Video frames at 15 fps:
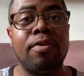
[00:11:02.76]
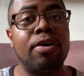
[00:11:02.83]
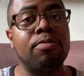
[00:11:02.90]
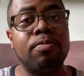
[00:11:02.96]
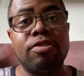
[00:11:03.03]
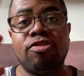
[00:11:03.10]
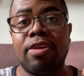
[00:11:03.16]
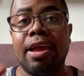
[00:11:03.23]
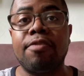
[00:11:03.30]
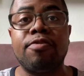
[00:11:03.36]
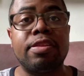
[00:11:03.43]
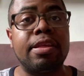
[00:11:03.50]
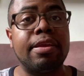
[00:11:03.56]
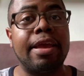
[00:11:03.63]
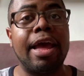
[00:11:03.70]
on which
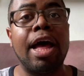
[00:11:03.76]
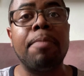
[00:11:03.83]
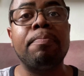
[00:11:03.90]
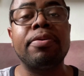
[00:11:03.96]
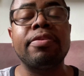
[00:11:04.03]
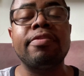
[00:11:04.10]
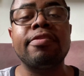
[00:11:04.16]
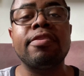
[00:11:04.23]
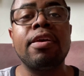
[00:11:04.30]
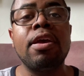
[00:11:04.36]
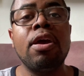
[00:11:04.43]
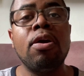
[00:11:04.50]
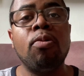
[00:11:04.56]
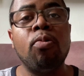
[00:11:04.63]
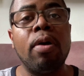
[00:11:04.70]
everything happens.
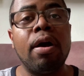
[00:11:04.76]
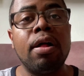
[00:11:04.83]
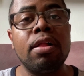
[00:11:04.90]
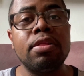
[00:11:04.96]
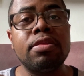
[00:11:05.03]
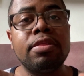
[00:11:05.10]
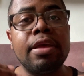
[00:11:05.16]
Well,